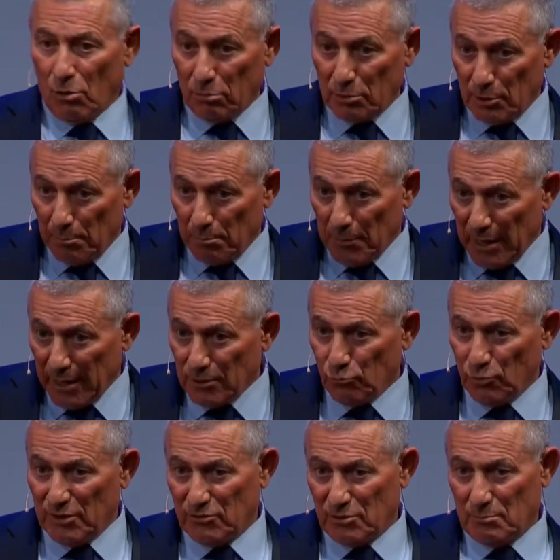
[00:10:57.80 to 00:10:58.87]
The main
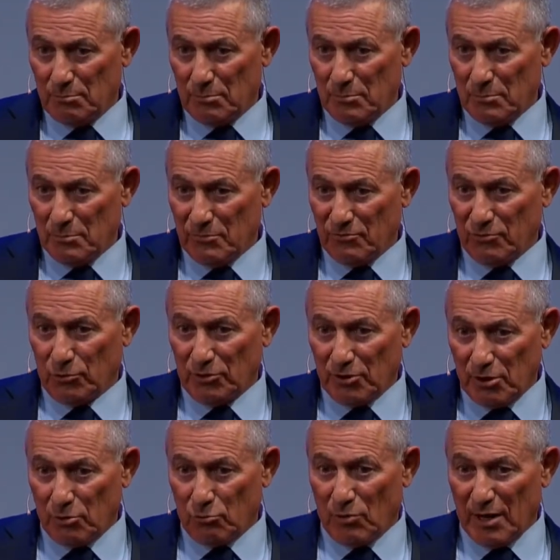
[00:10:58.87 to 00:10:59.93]
reason for
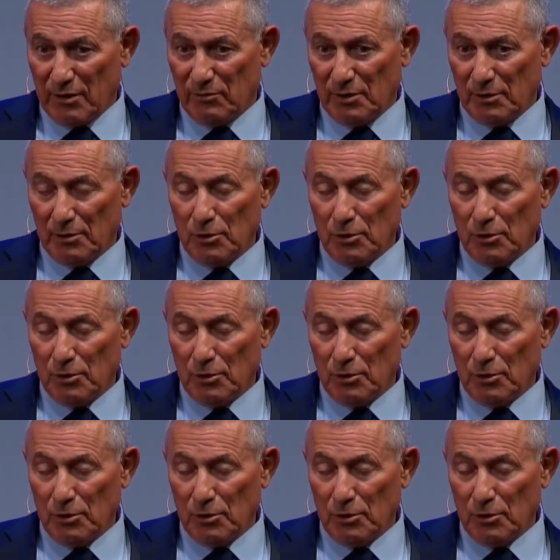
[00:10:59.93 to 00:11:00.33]
their arrival